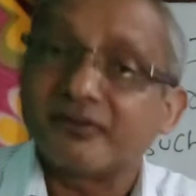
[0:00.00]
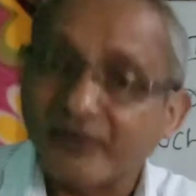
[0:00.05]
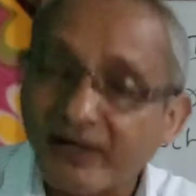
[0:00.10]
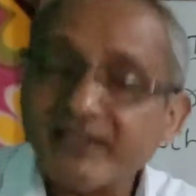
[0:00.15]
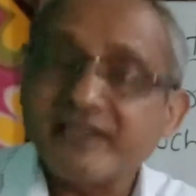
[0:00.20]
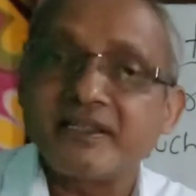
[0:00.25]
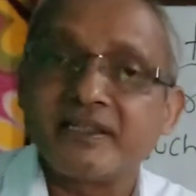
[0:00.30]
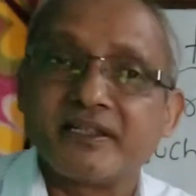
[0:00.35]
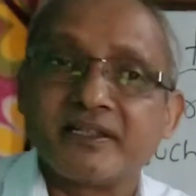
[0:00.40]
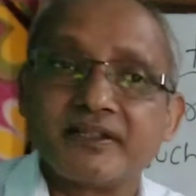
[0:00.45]

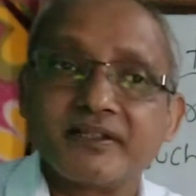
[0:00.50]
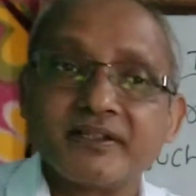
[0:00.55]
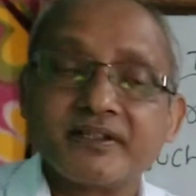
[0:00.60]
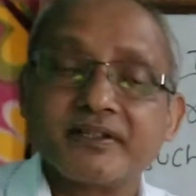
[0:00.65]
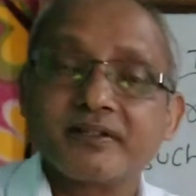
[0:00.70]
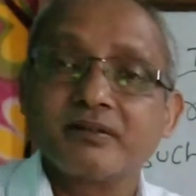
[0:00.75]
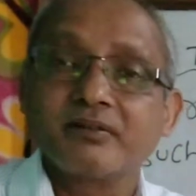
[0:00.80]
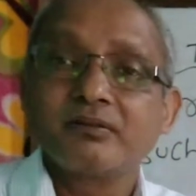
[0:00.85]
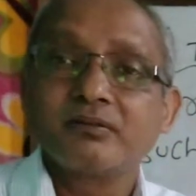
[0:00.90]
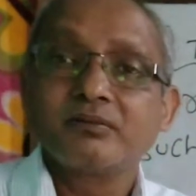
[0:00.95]

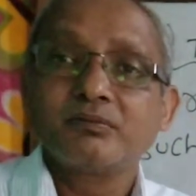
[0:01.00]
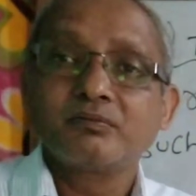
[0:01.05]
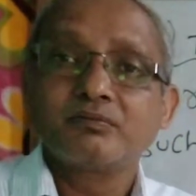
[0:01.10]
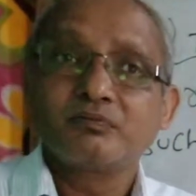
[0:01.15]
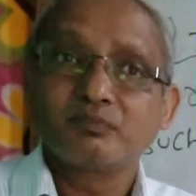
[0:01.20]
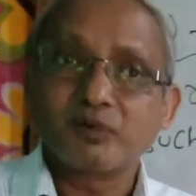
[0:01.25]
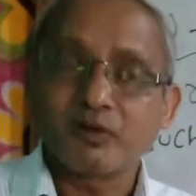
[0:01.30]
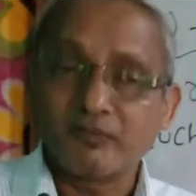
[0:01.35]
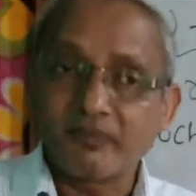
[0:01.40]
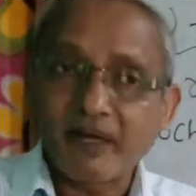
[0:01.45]
writings
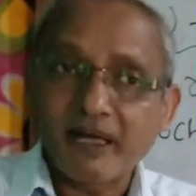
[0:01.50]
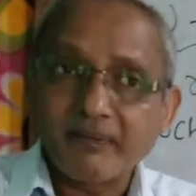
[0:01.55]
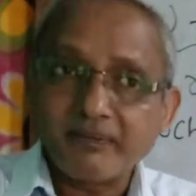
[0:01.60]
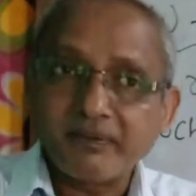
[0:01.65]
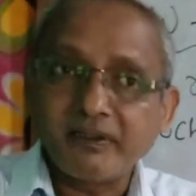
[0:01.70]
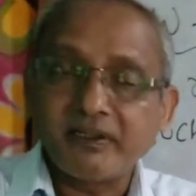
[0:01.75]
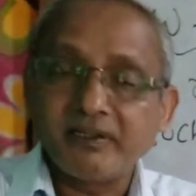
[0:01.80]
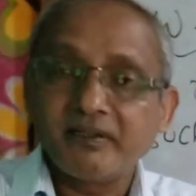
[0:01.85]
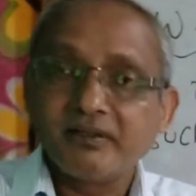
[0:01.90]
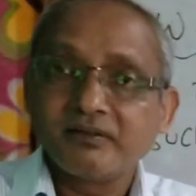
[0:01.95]

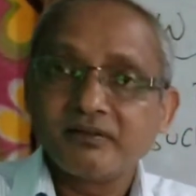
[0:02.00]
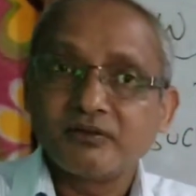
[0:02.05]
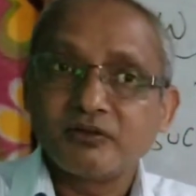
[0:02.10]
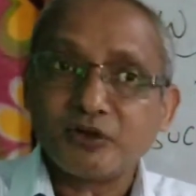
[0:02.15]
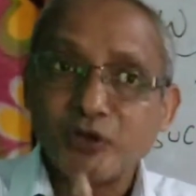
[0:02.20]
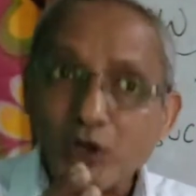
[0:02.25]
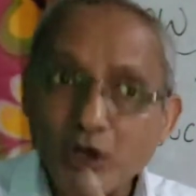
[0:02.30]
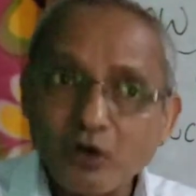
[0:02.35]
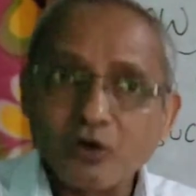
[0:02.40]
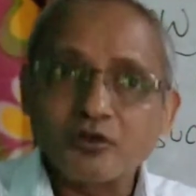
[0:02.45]
probably
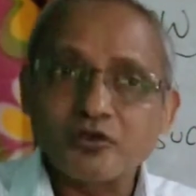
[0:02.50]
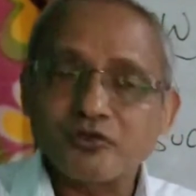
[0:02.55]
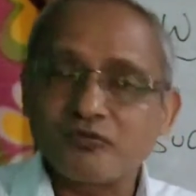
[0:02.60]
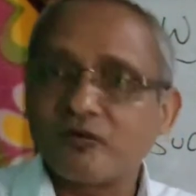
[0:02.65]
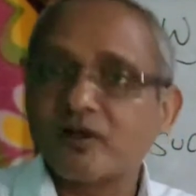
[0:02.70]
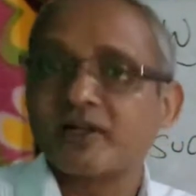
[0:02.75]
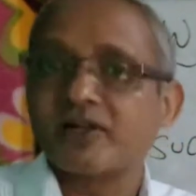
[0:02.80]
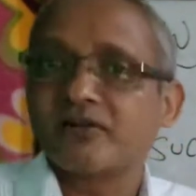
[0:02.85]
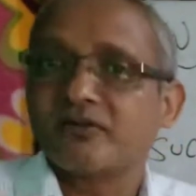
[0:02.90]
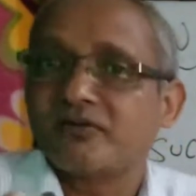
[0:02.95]
knows
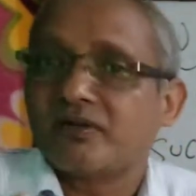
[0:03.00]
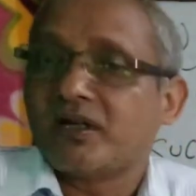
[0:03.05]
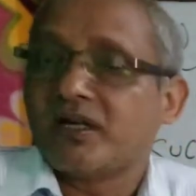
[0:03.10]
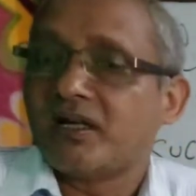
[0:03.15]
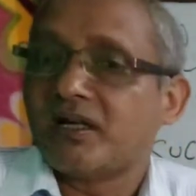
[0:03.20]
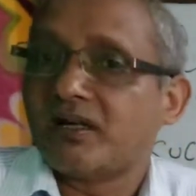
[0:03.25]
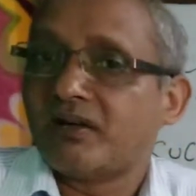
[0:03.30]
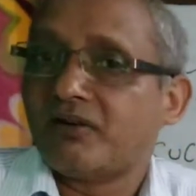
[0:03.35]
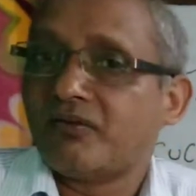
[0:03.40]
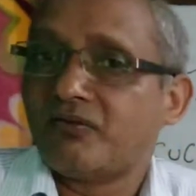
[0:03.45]
what
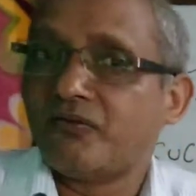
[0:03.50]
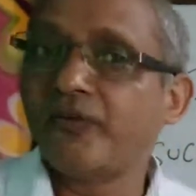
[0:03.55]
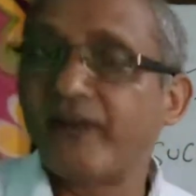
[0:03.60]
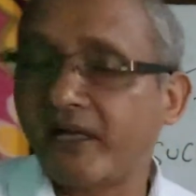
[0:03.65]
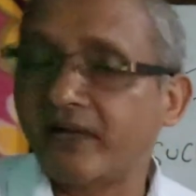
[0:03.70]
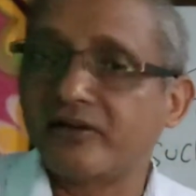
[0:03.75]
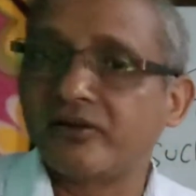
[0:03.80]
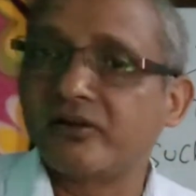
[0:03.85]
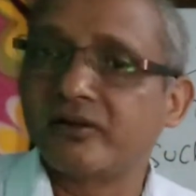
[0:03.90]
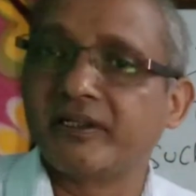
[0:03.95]
we
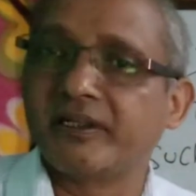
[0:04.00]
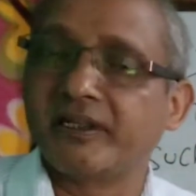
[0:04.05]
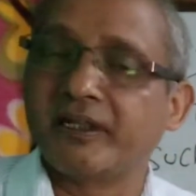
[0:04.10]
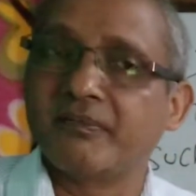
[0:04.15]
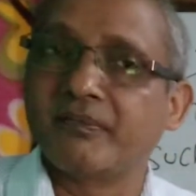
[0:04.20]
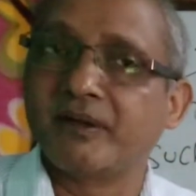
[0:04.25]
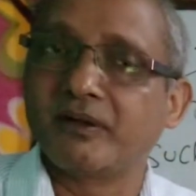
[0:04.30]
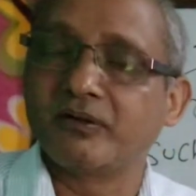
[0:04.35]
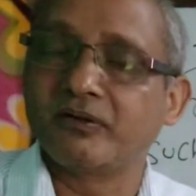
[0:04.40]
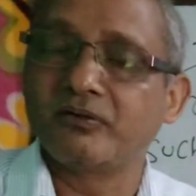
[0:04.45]
are talking
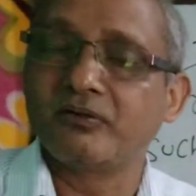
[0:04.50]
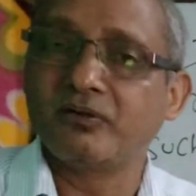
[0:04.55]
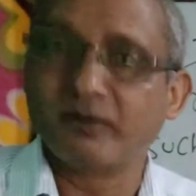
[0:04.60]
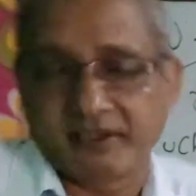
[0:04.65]
about.